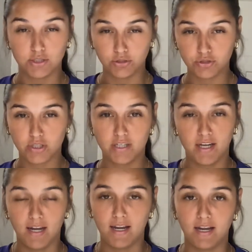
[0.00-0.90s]
children,
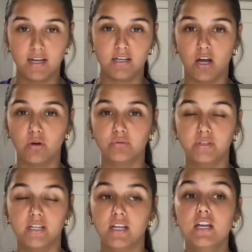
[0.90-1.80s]
and not
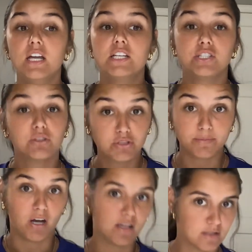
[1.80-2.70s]
only children
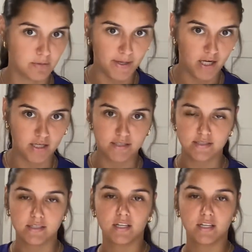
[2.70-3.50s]
but also parents, and it